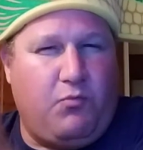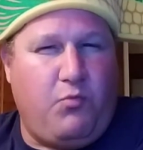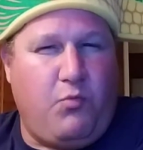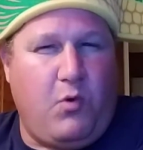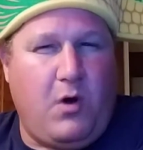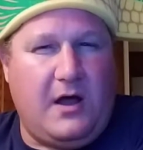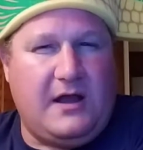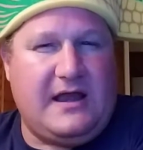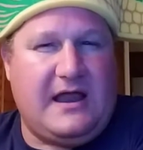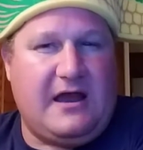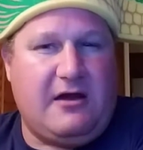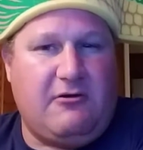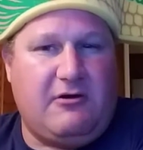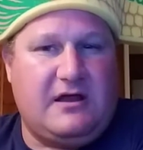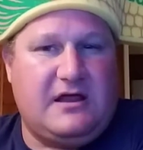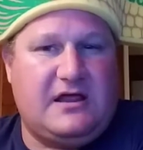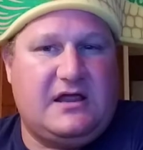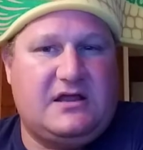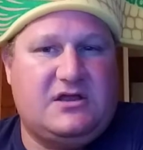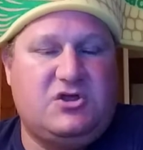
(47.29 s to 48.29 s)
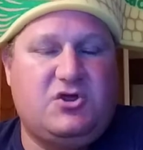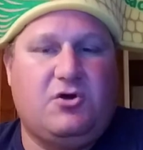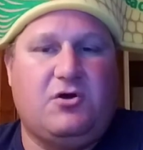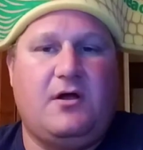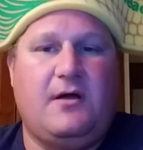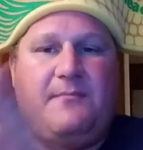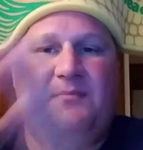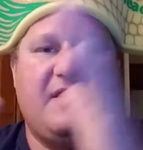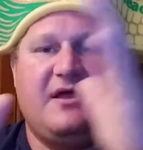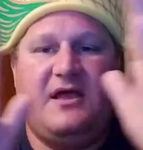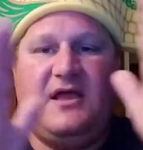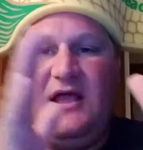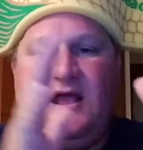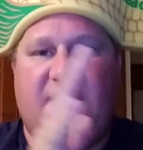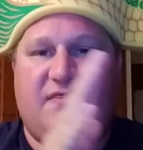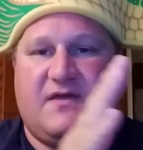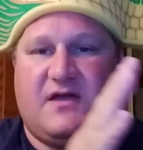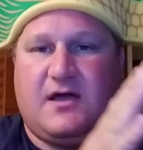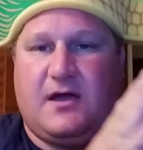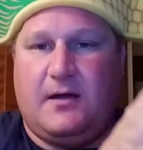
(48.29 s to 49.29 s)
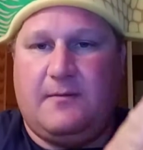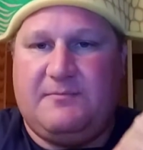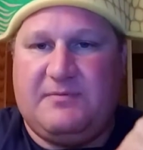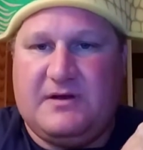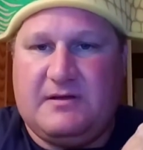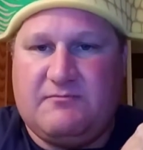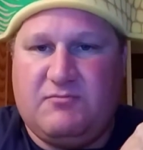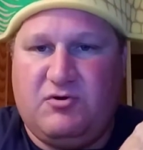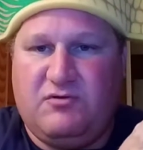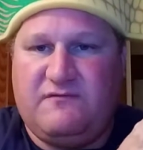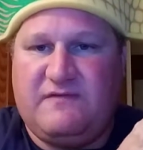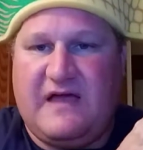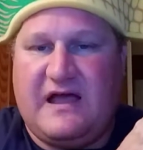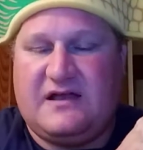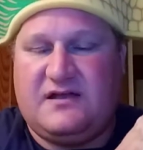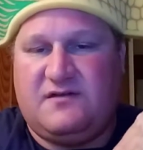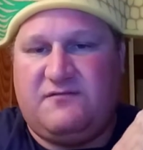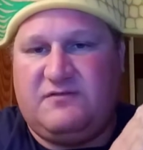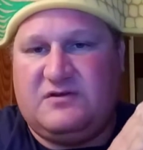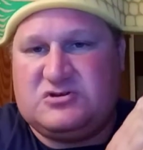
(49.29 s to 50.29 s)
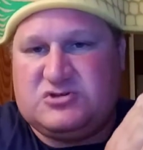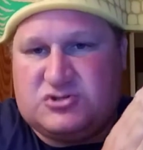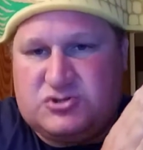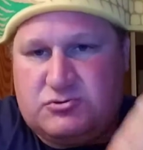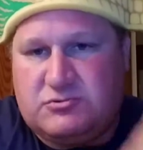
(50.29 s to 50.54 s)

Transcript: one area in Europe and the company moved that division